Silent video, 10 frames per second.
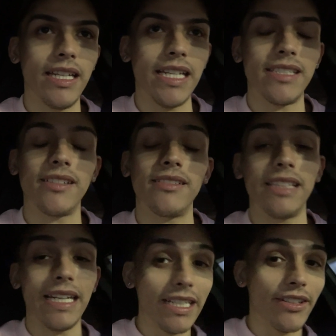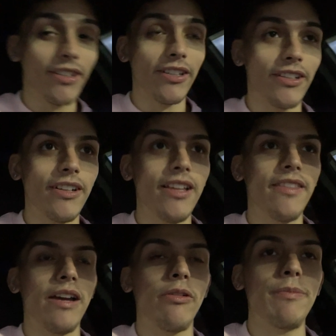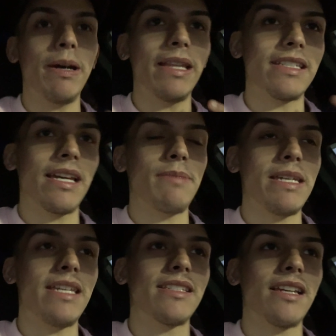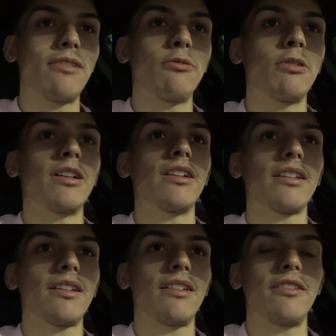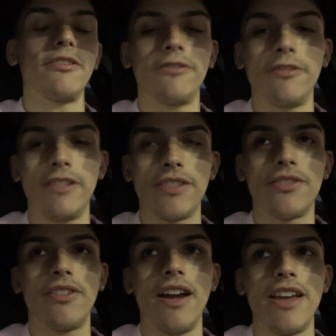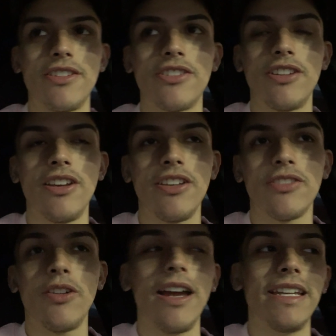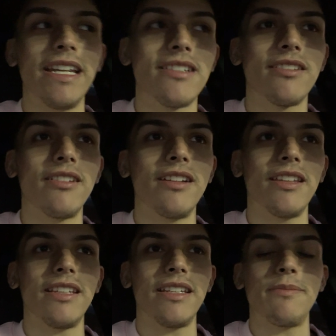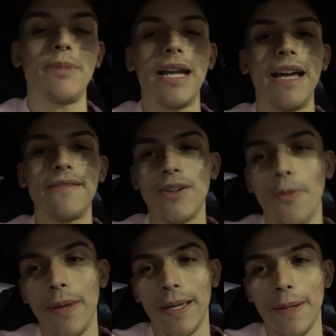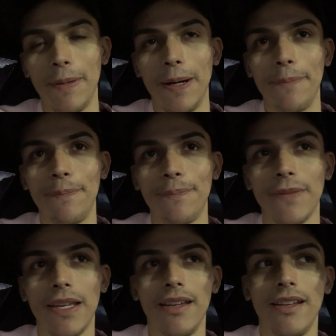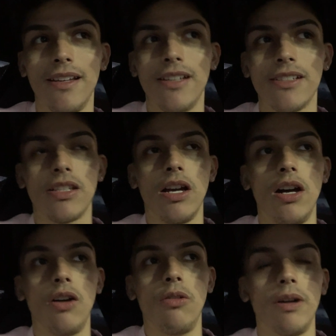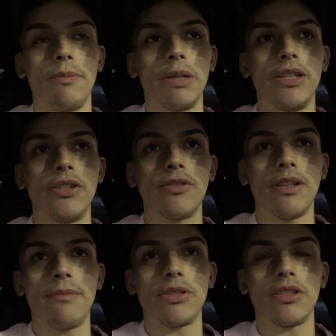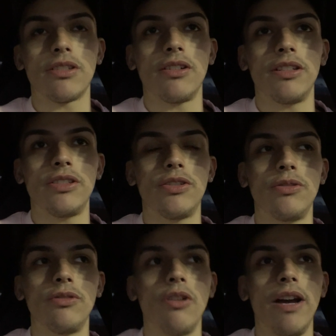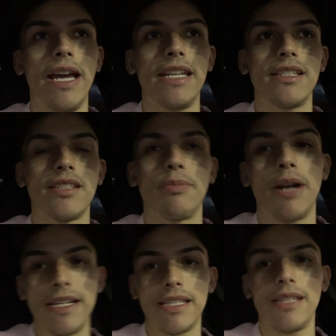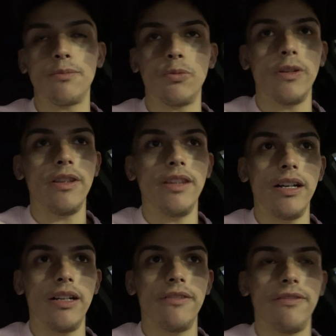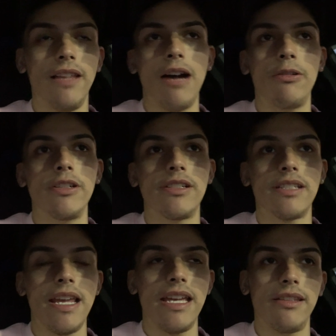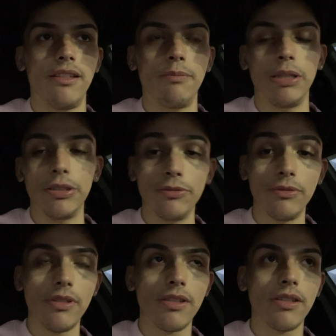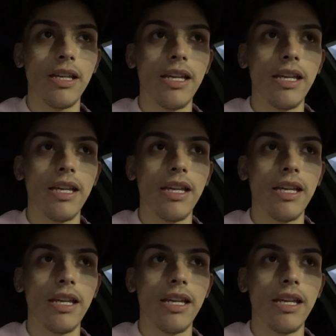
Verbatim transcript: until later. That way, by the time he gets out of work, the food is fresh. So I didn't start nothing, but I have to go pick him up. So what I'm gonna do is I'm just going to go ahead and surprise him with the flowers and the balloons.